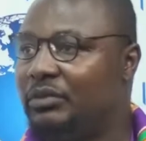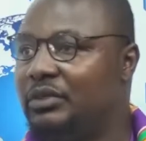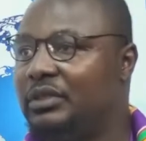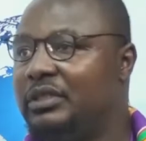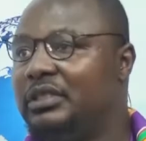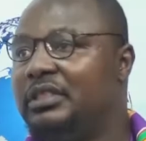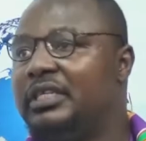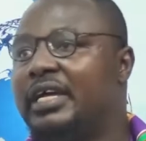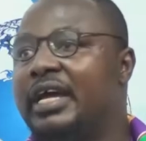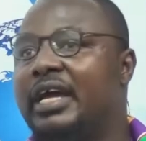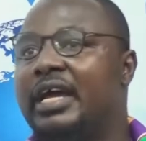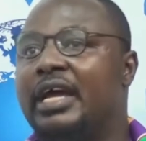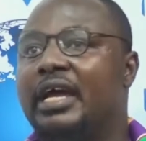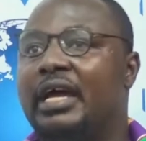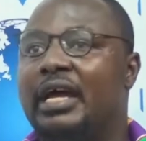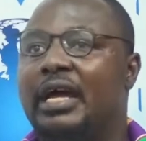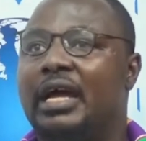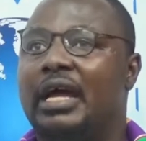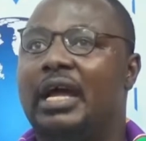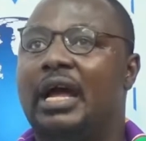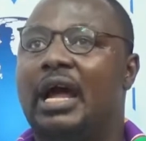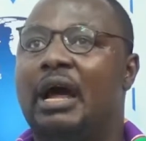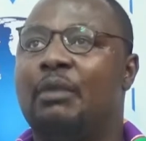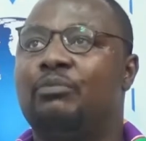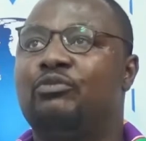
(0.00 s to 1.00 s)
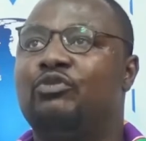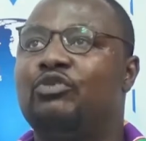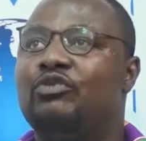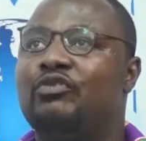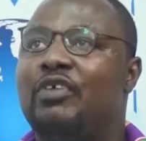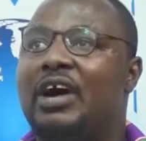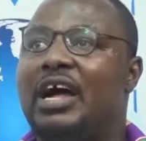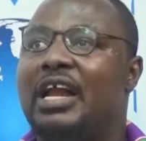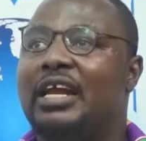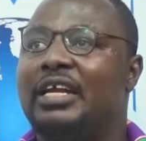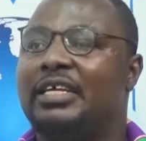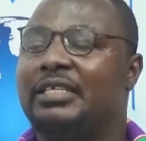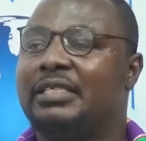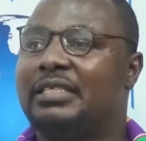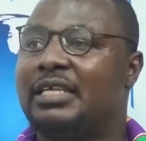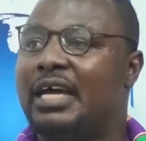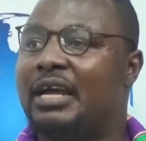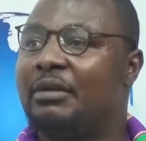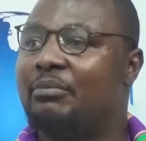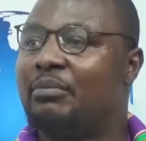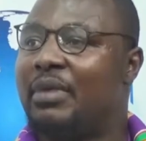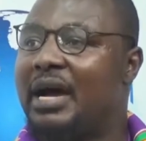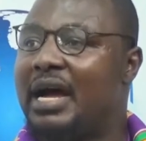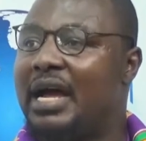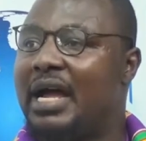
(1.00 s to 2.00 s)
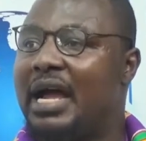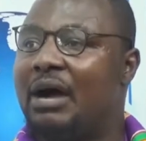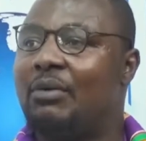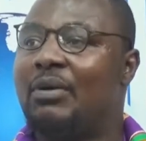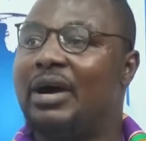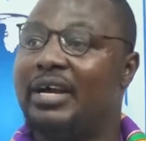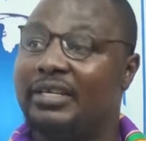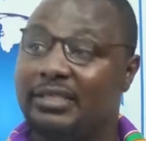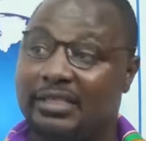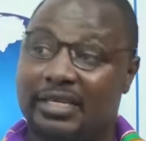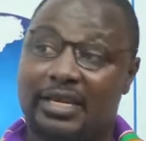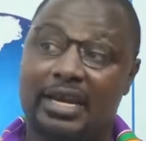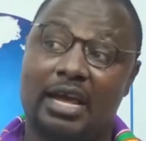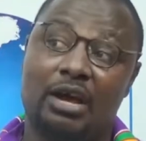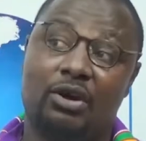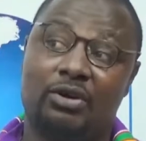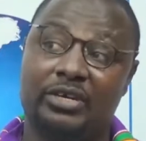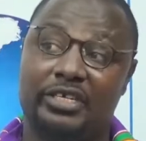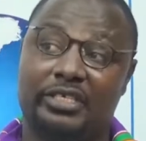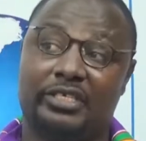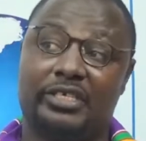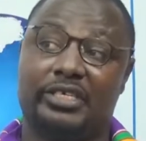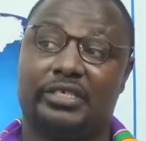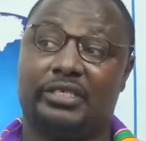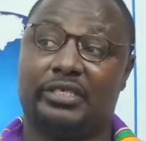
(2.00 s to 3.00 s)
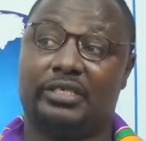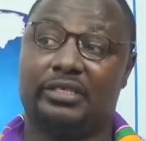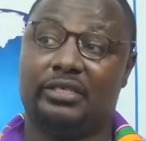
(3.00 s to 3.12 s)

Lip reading: The approval is done by our external auditors,